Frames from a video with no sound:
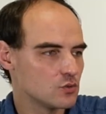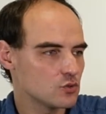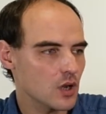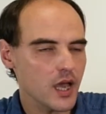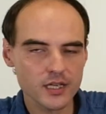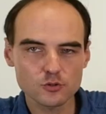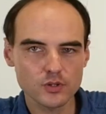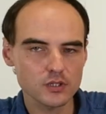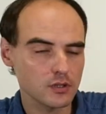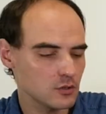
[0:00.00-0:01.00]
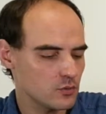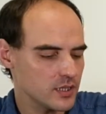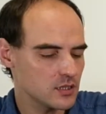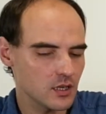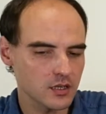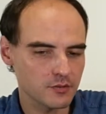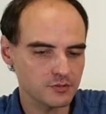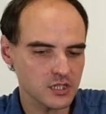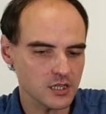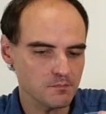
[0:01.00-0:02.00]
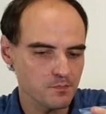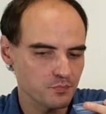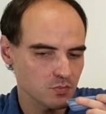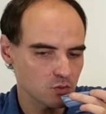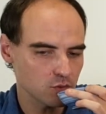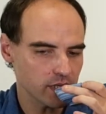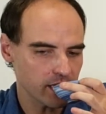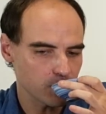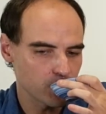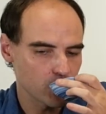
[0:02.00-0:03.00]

So I had quite a lot of tea today.